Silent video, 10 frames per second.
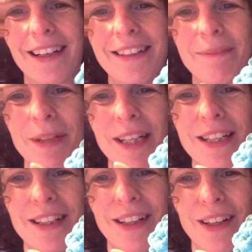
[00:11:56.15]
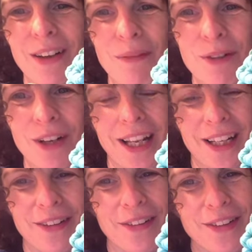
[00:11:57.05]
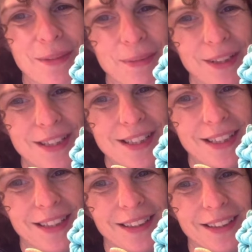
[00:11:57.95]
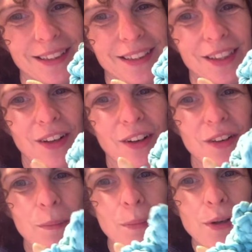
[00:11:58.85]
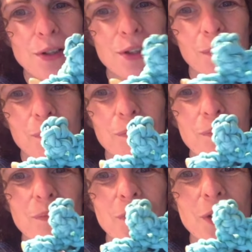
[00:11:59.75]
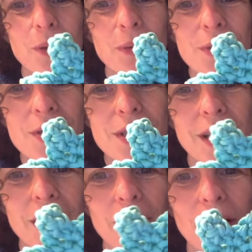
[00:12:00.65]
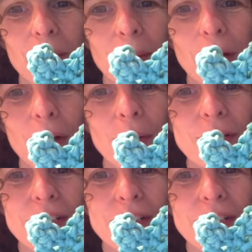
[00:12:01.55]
It's beginning to look a lot more like an octopus. On the bottom, you will see below each